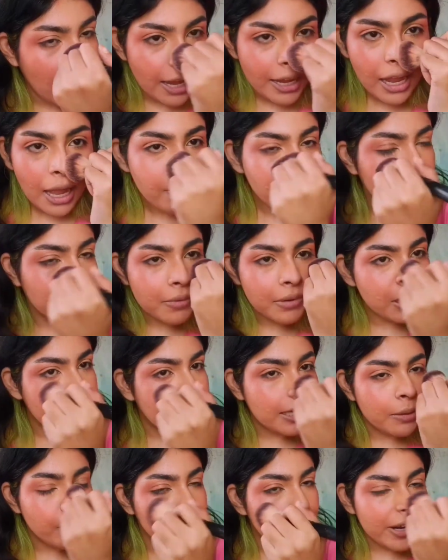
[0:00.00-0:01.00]
I am
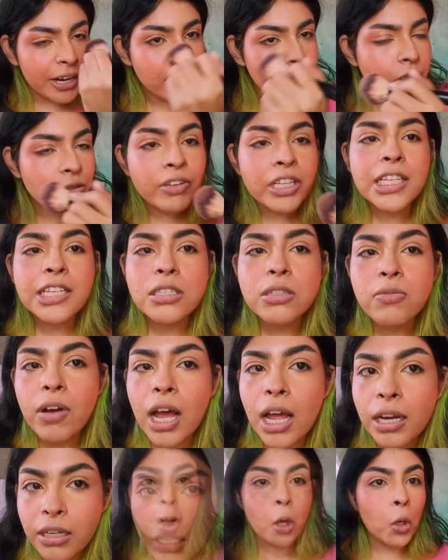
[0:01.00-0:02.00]
really impressed with this
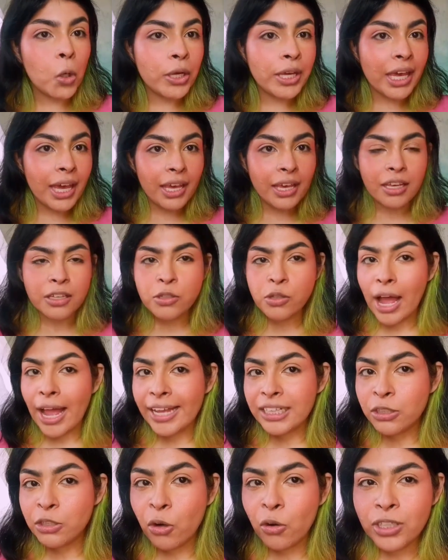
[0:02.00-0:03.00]
one. Okay, so
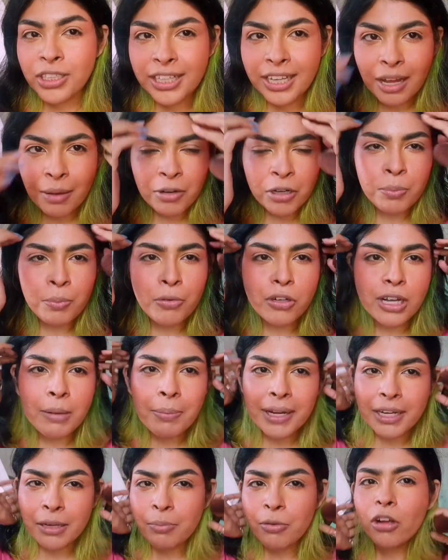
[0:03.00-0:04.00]
I don't think I'm gonna put up
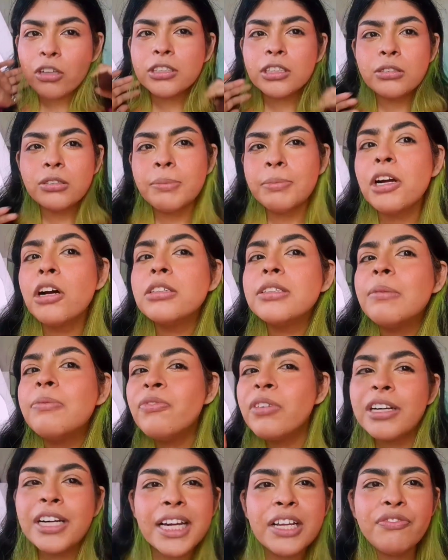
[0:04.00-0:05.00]
any bronzer today because I'm
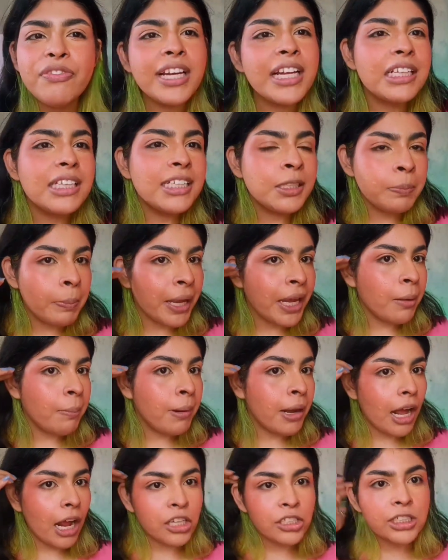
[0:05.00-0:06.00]
really feeling this pink
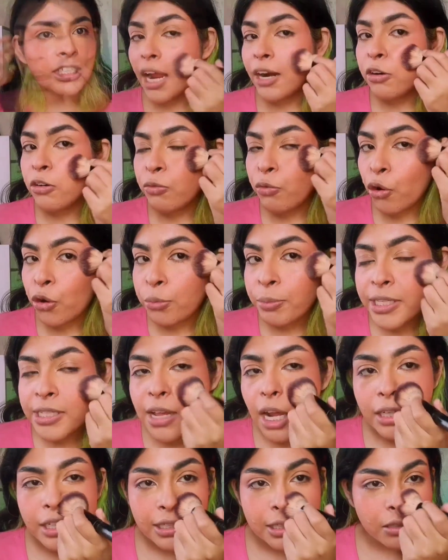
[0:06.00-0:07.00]
blush. I don't want to be
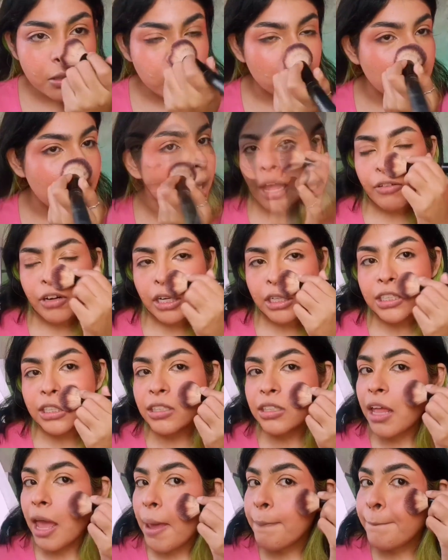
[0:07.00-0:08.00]
sun-kissed today. I wanna
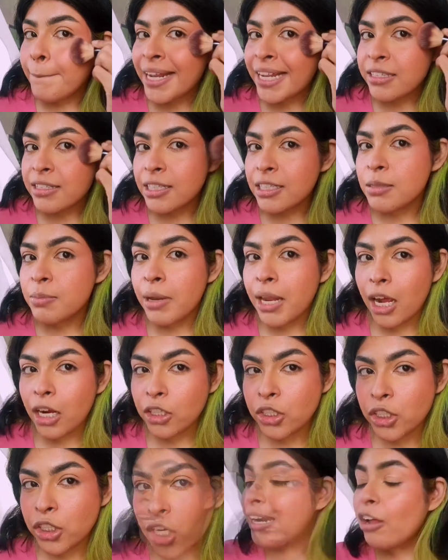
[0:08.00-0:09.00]
embrace this
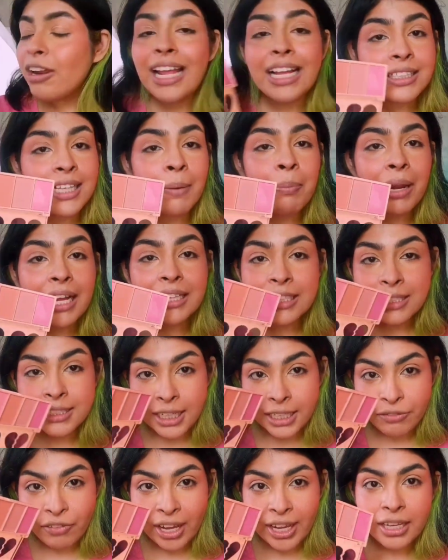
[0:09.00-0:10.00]
blush. Now let's apply this
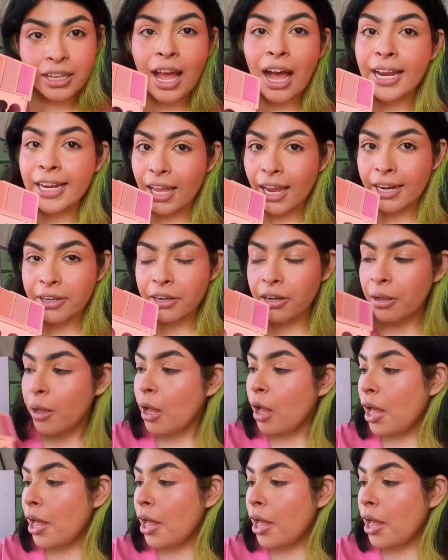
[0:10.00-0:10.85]
terrifying highlighter.